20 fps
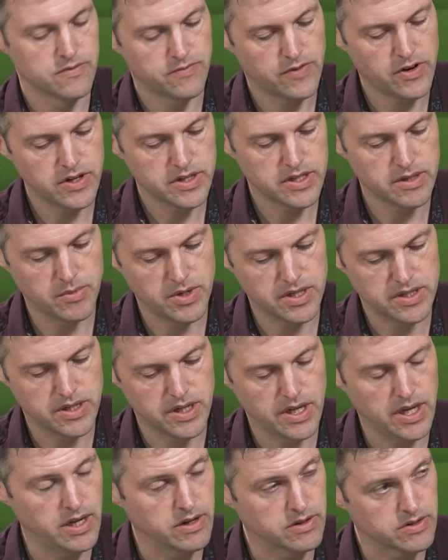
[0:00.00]
Very similar to
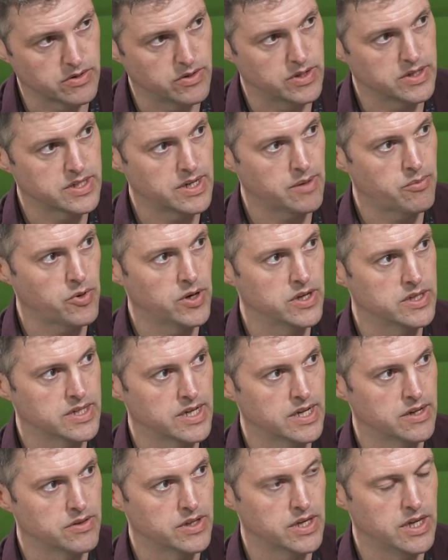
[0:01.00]
here, so it separates
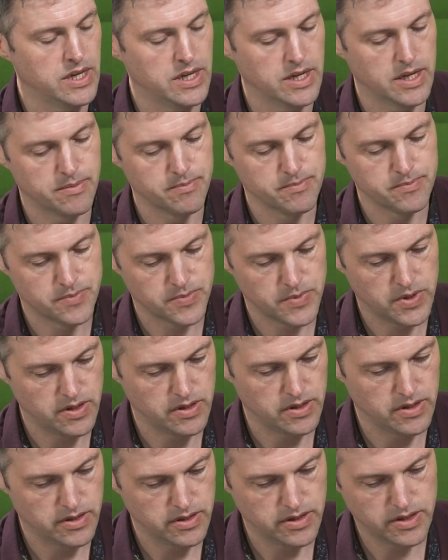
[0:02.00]
out the
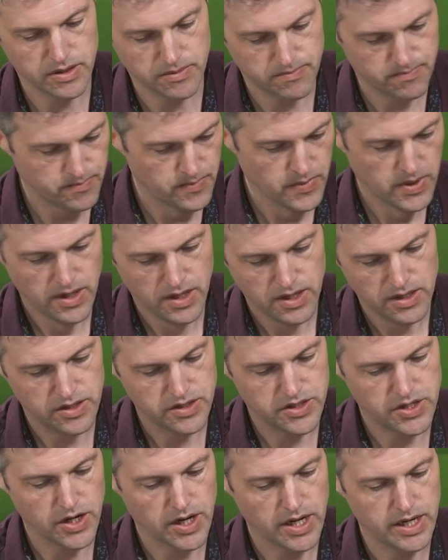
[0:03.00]

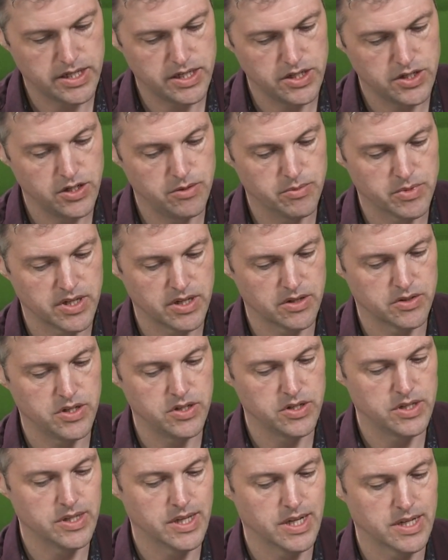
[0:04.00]
circulating tumour cells
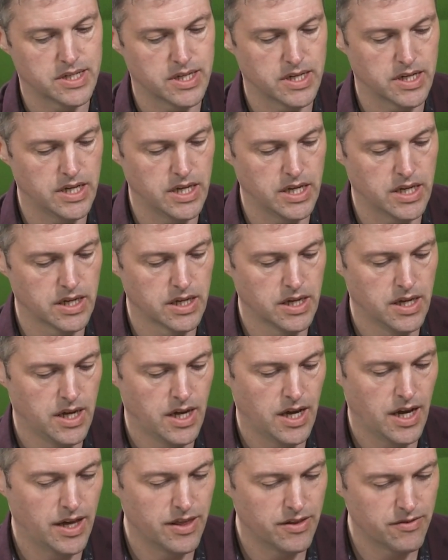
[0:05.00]
using that technique,
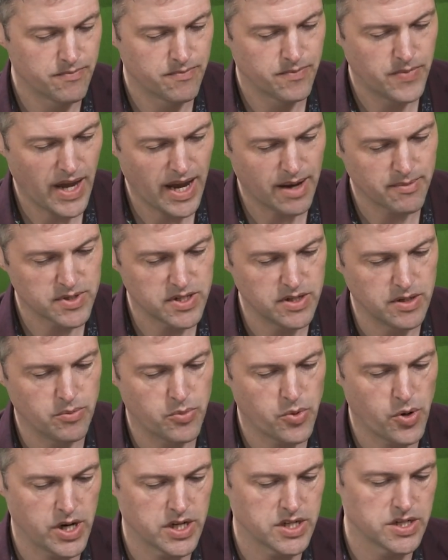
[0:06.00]
and the absolute
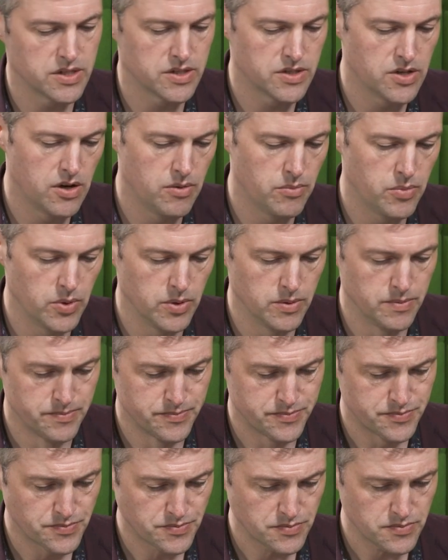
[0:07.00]
precious sample
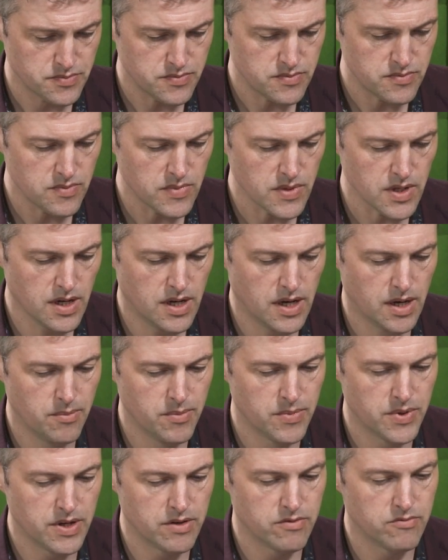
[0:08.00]

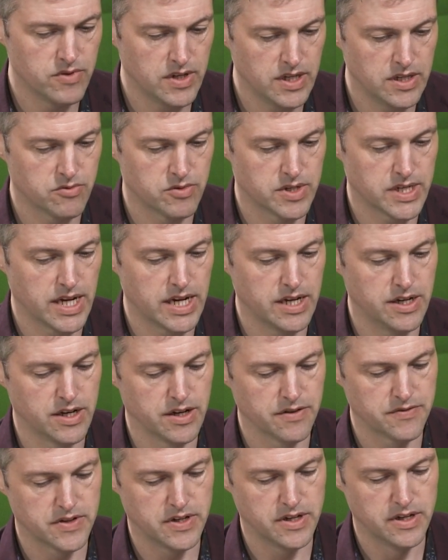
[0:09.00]
that is retained
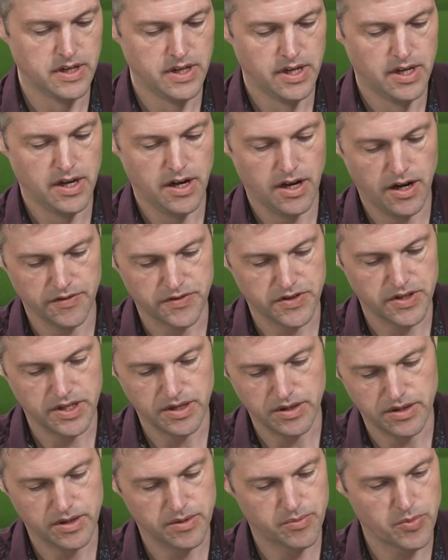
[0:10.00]
after
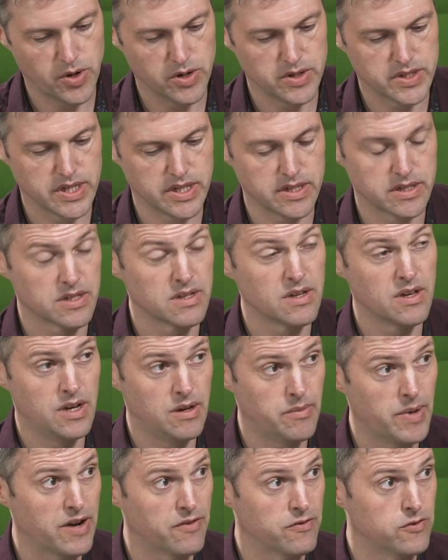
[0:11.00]
the process in
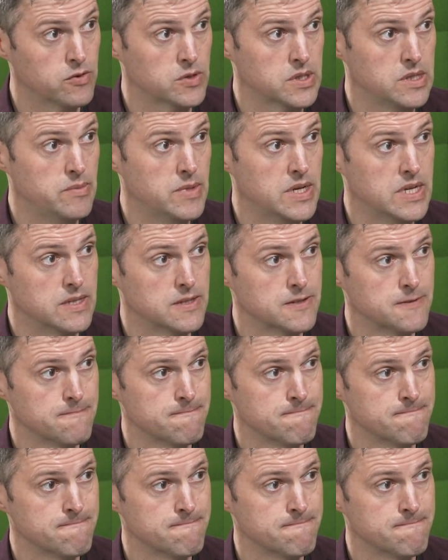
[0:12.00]
about 40 minutes.